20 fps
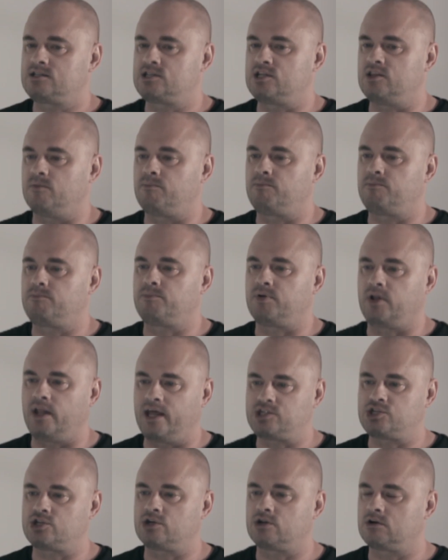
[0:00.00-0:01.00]
to the
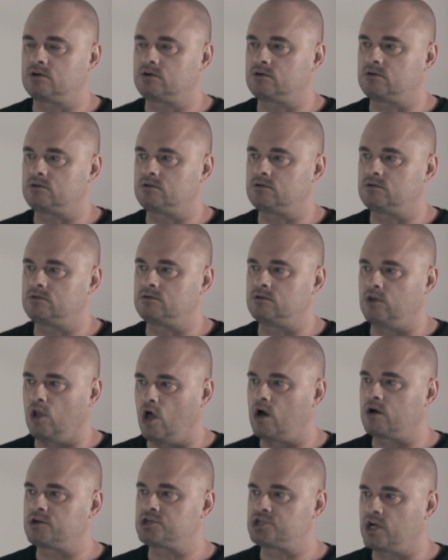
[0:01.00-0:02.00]
Pletcher
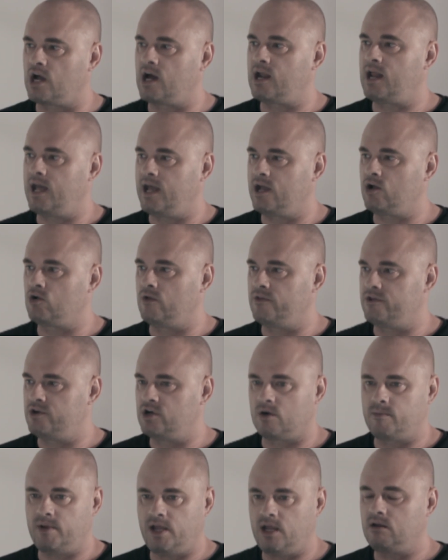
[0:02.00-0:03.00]
long shot angle in the
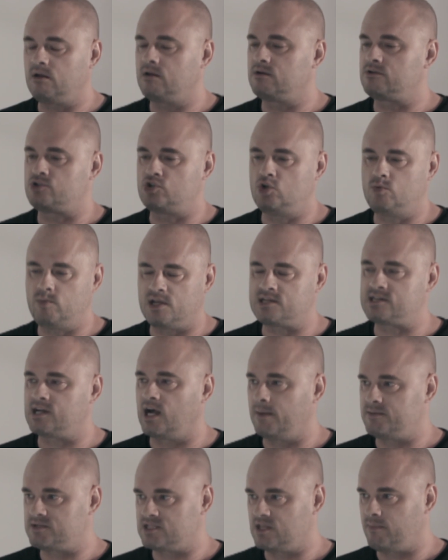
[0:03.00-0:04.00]
Derby too many
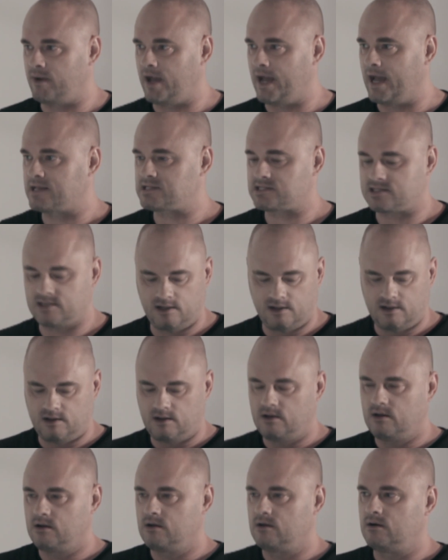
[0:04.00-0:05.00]
times in the past.
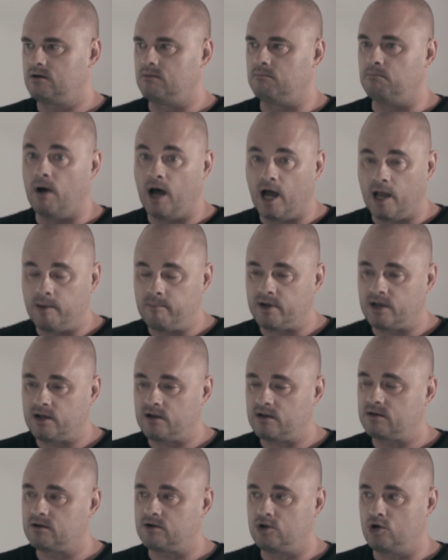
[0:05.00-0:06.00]
Monba,
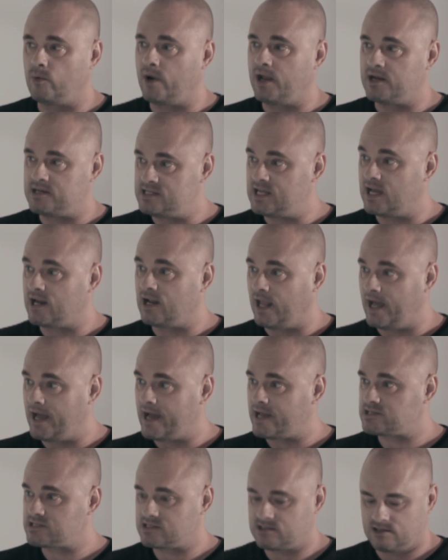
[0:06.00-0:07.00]
who ran dead
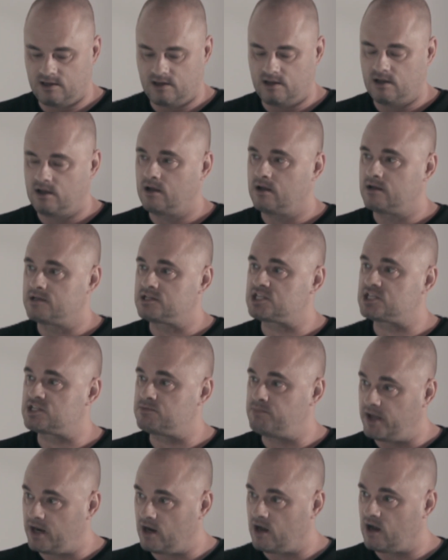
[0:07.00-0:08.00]
last.
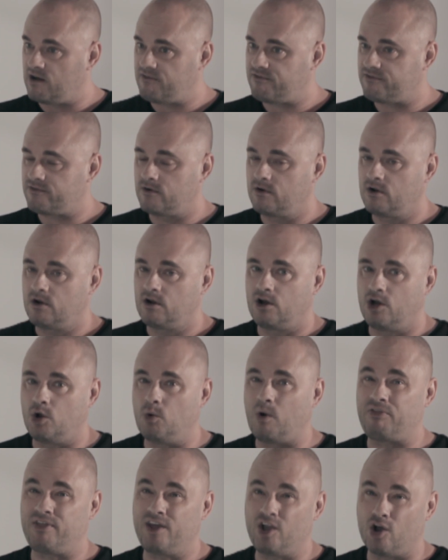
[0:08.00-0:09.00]
Spinoff, who
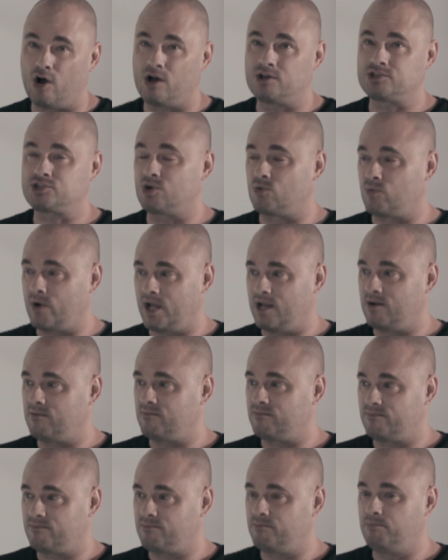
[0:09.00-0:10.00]
I think also ran
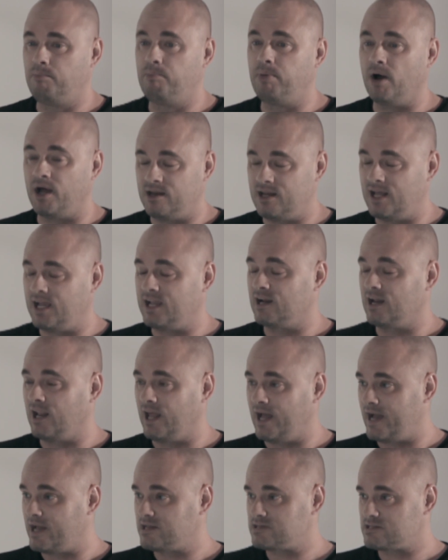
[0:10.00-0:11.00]
butt naked
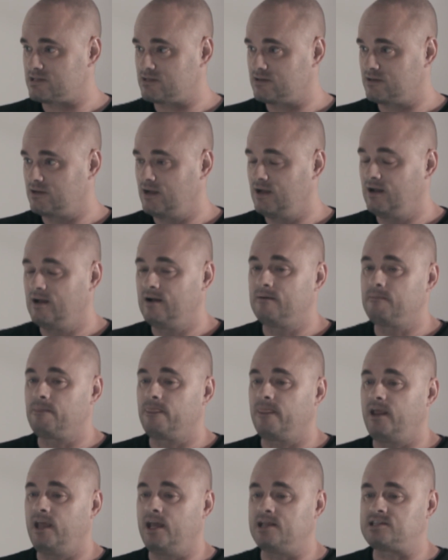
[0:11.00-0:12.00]
last.
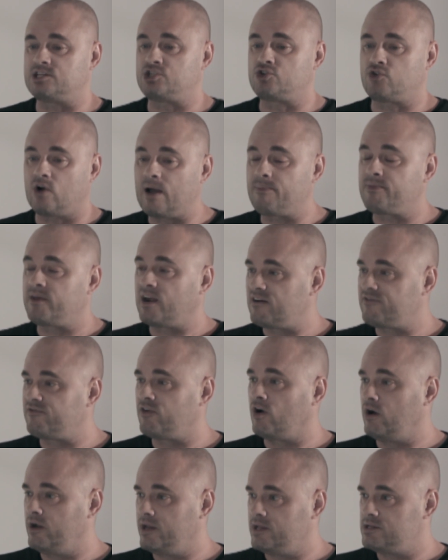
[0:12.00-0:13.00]
It's a trap that I've
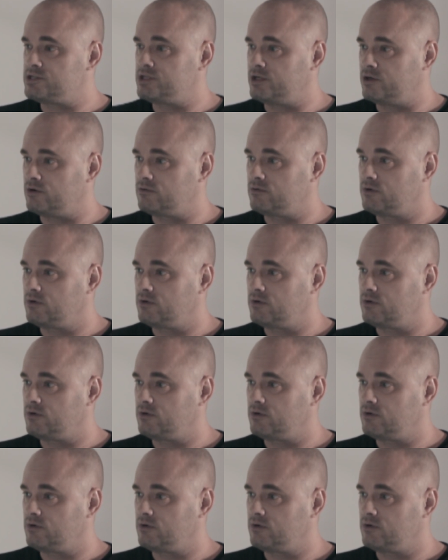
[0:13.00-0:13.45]
fallen into.